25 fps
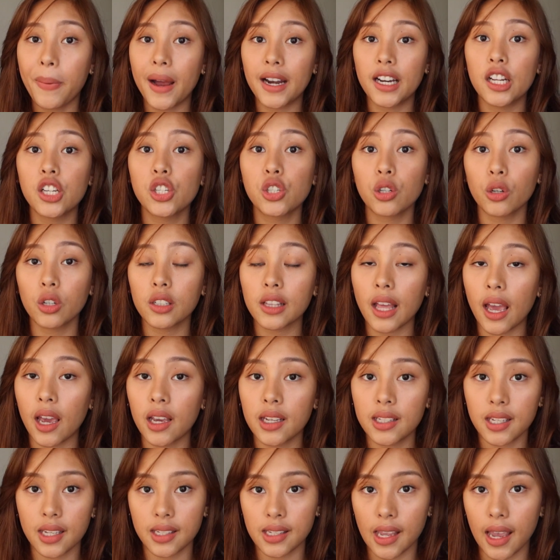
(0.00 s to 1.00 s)
para sure
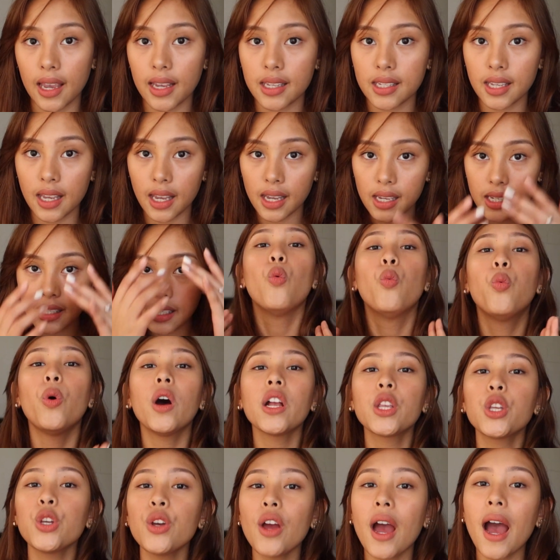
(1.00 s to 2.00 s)
tayo sa sizes.
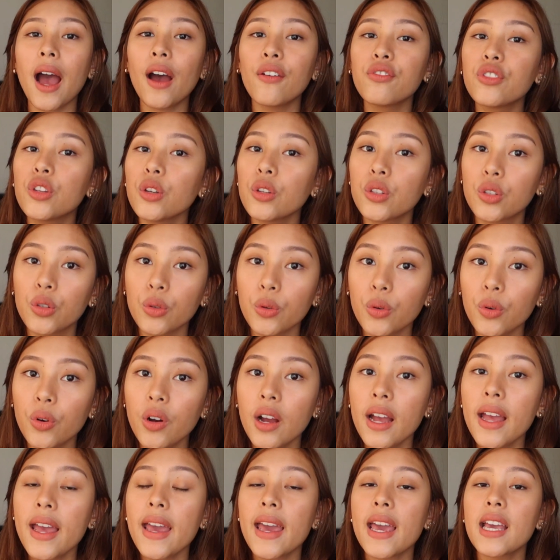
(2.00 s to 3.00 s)
What you have to
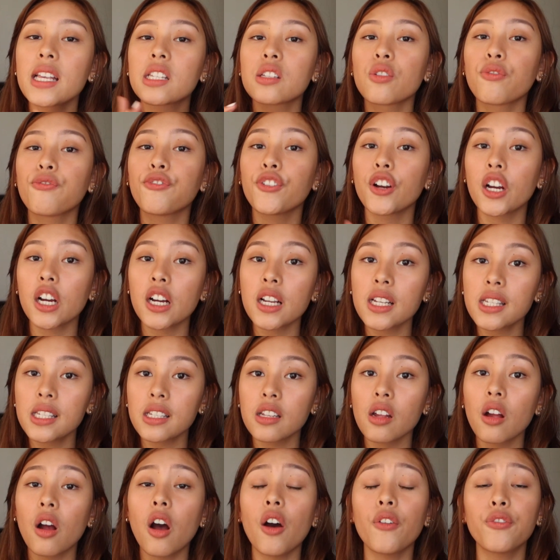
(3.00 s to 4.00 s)
do is first,
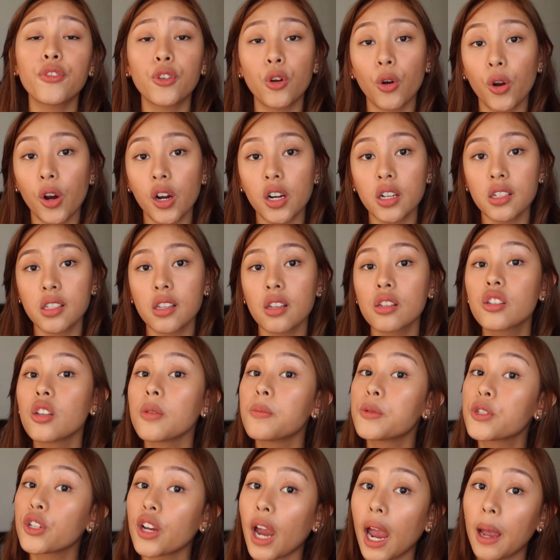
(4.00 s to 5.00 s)
of course,
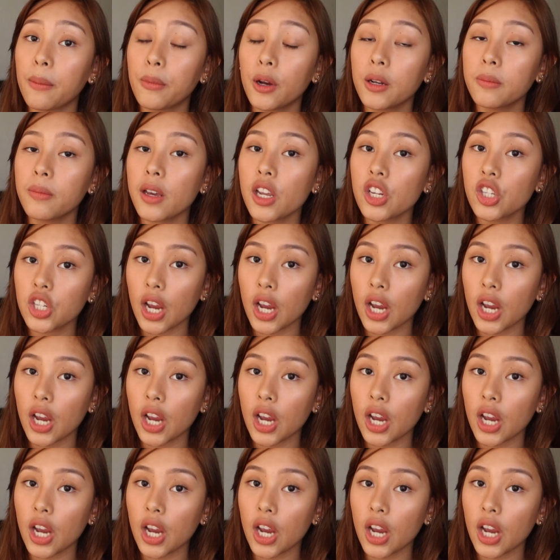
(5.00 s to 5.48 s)
subscribe on my